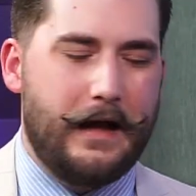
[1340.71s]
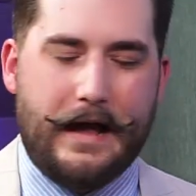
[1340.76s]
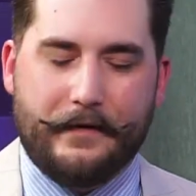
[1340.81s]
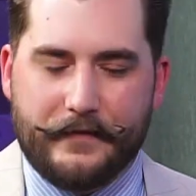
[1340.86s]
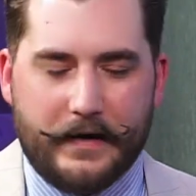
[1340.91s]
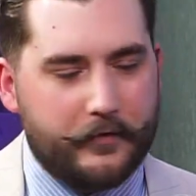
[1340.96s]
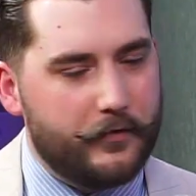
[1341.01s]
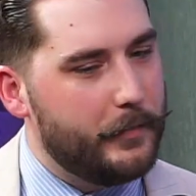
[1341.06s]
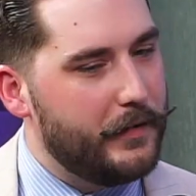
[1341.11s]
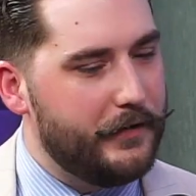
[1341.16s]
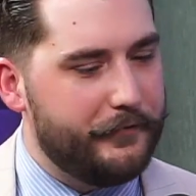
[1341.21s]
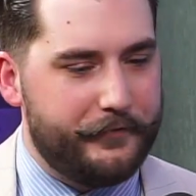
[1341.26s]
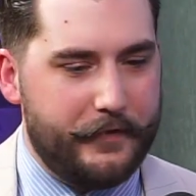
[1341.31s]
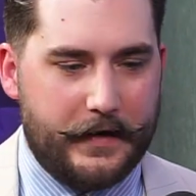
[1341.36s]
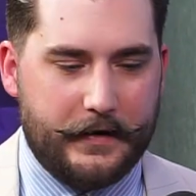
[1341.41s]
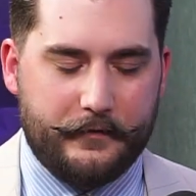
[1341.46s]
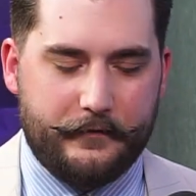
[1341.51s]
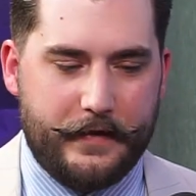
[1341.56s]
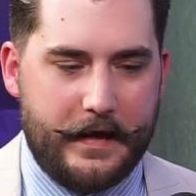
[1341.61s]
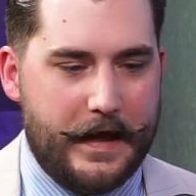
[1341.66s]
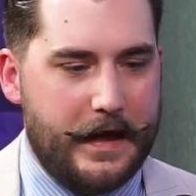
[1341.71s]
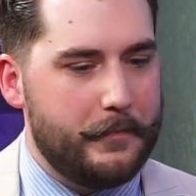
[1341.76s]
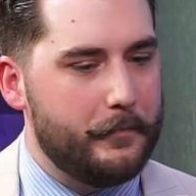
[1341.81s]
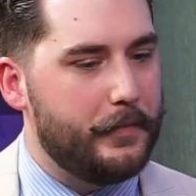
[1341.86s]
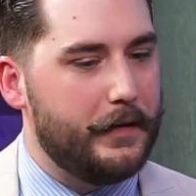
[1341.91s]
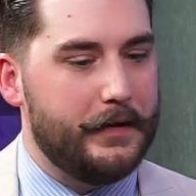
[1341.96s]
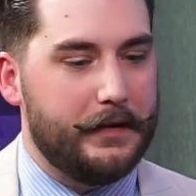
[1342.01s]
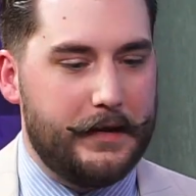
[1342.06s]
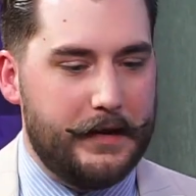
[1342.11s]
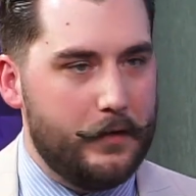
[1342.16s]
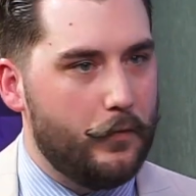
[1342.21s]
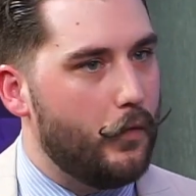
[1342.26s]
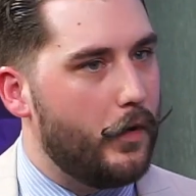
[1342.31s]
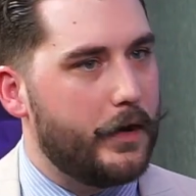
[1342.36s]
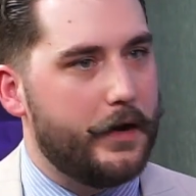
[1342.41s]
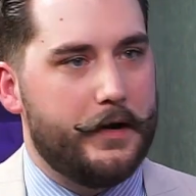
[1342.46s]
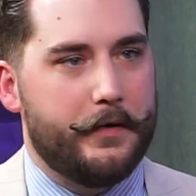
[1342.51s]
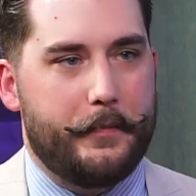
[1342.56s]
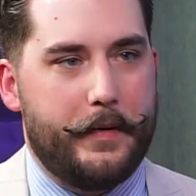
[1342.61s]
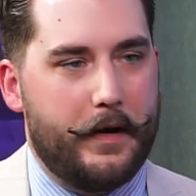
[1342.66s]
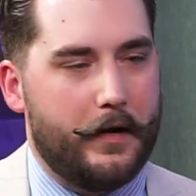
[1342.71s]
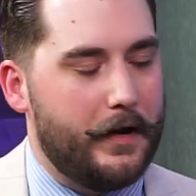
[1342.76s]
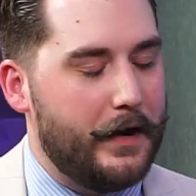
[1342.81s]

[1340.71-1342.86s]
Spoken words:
I've never been a fan of that, but he wanted a pair.